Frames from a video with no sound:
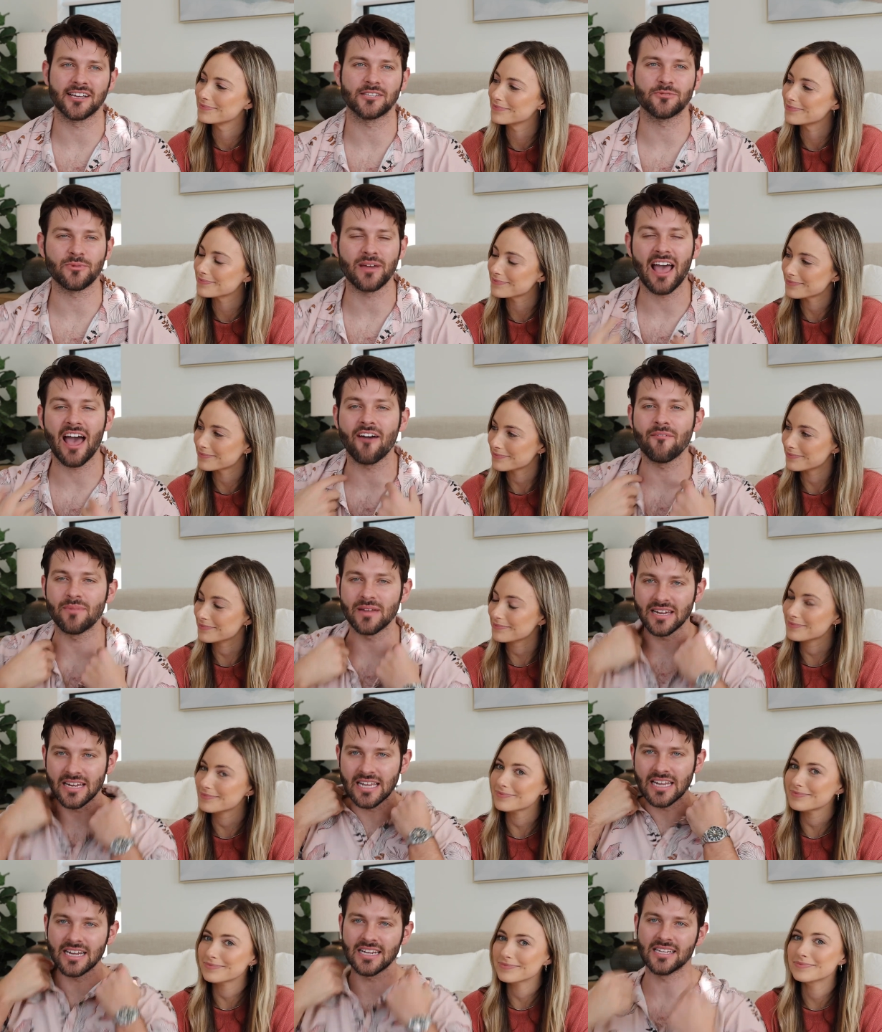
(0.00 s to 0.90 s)
Speaker 1: because we have been
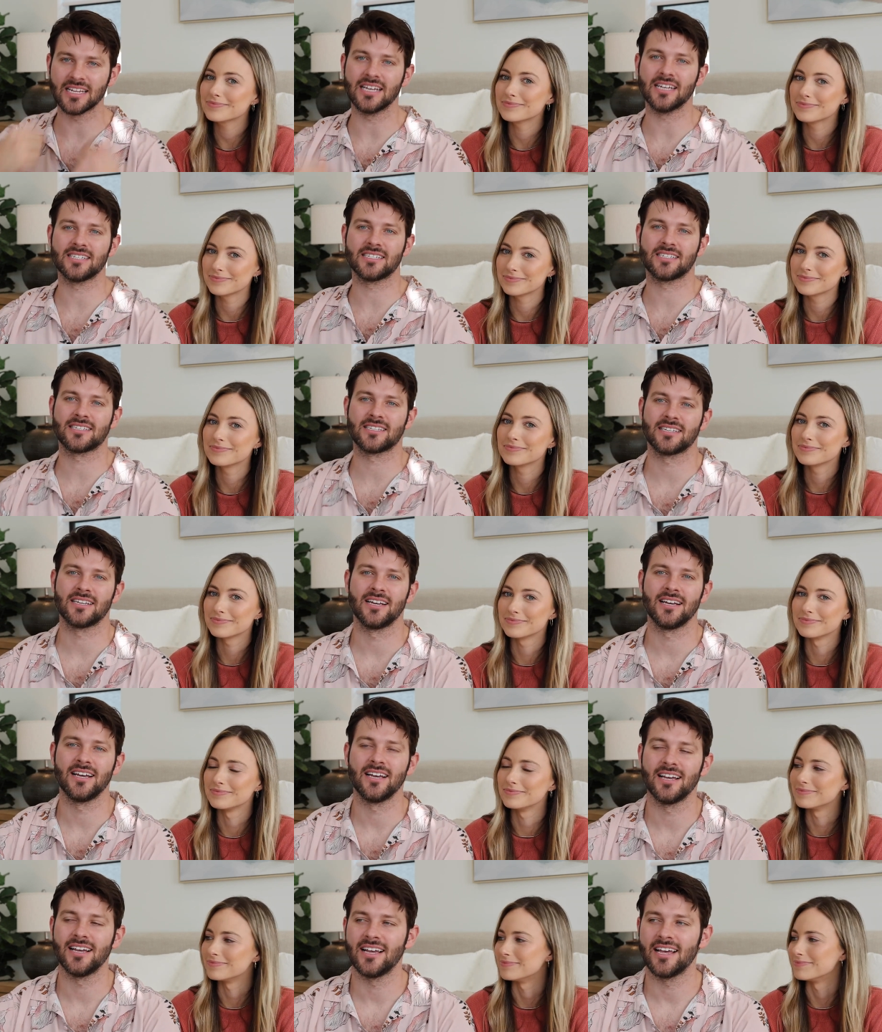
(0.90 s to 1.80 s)
needing this. Mm
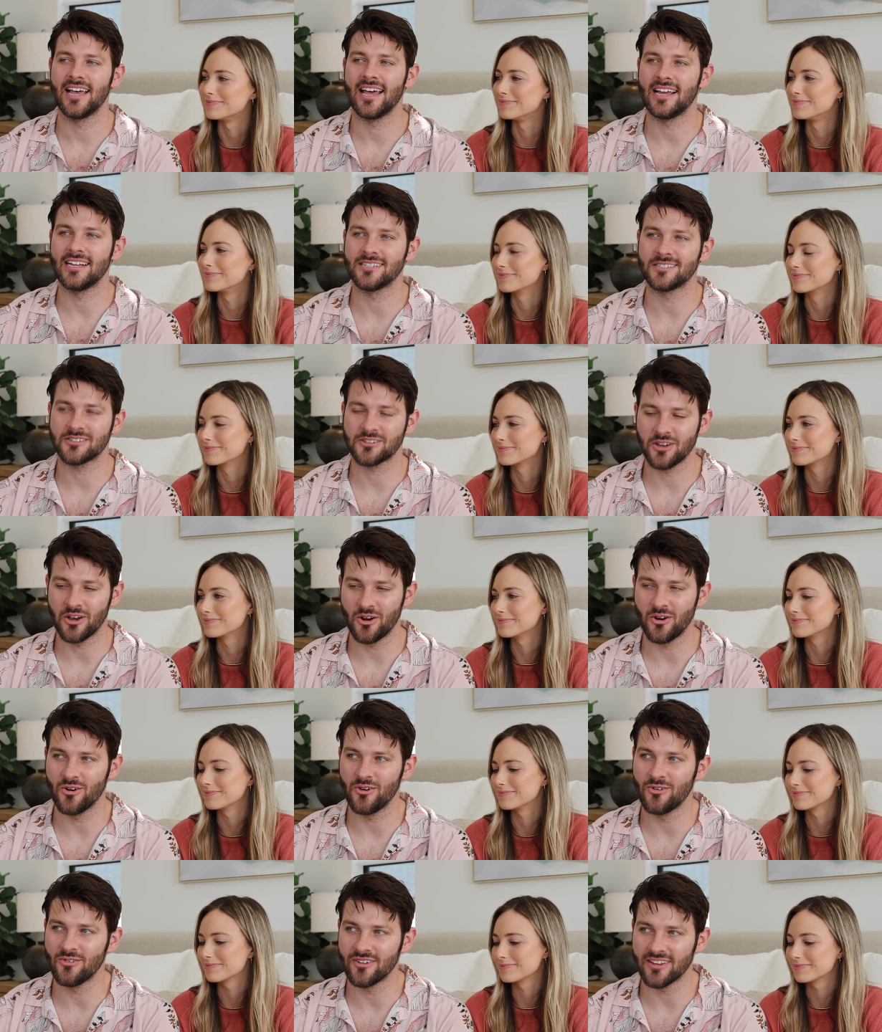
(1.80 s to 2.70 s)
-hmm. And so,
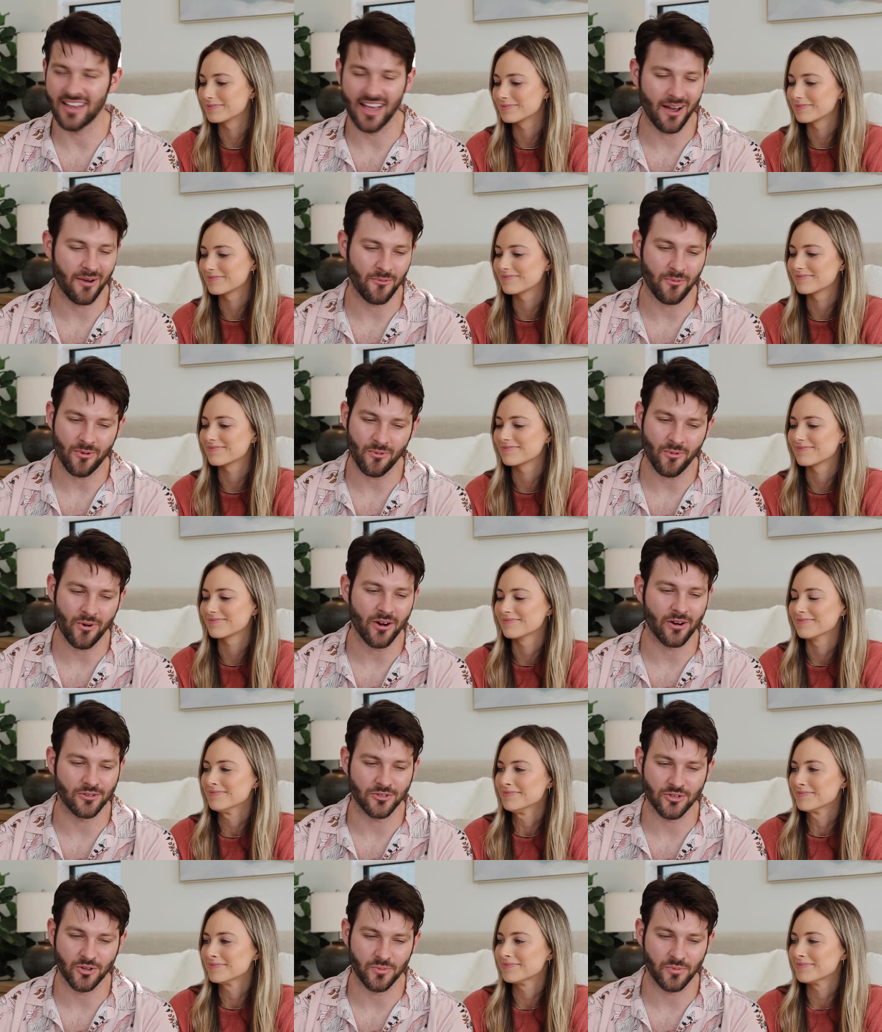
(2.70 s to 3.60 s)
yeah, we're
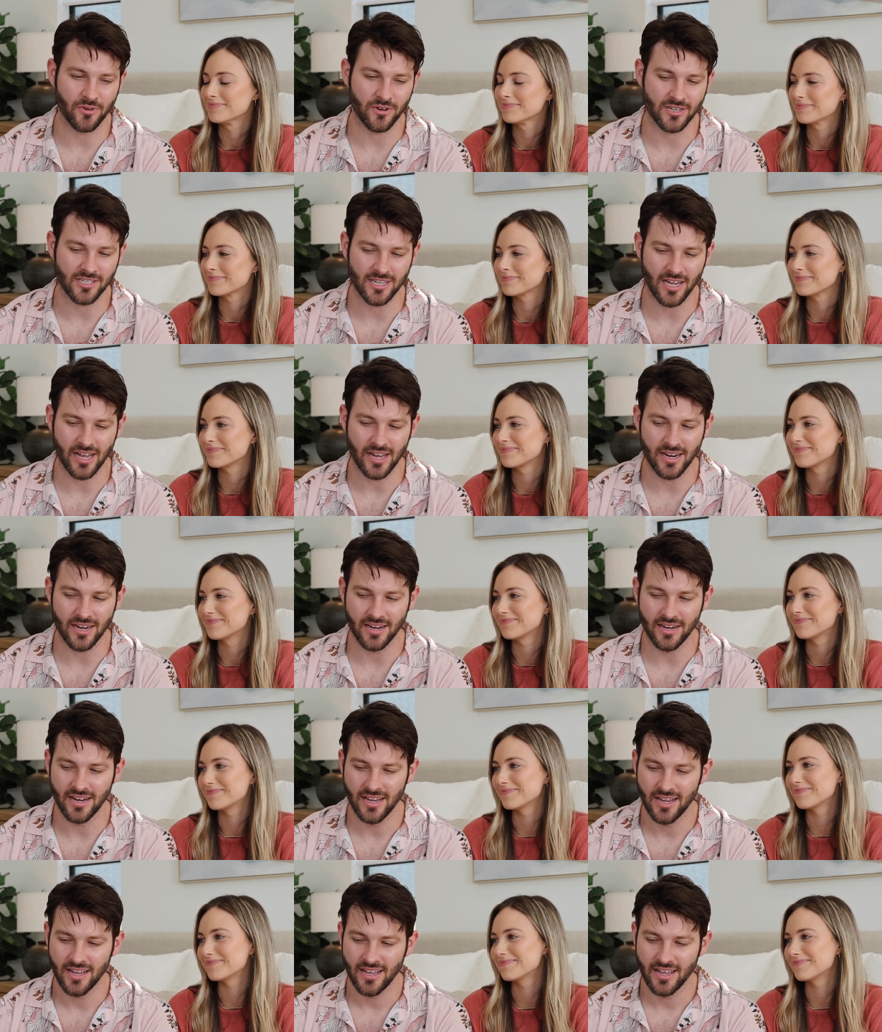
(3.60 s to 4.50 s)
super excited.
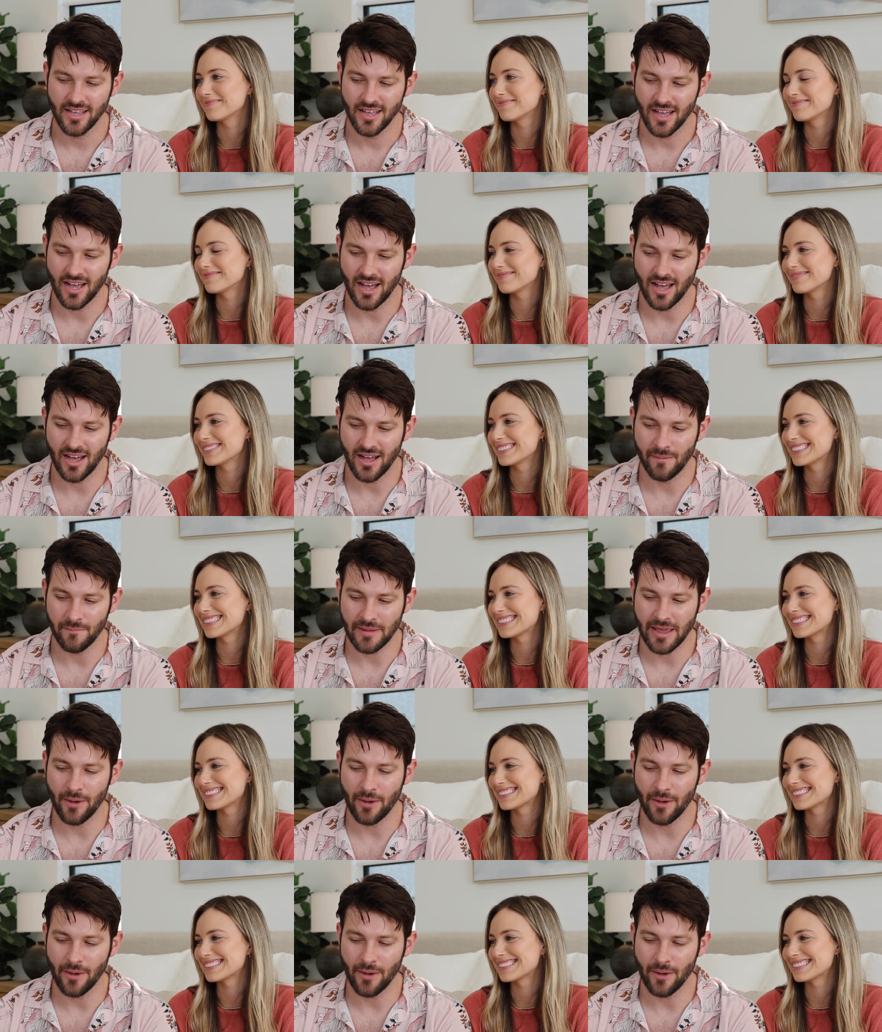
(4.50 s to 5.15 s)
Um,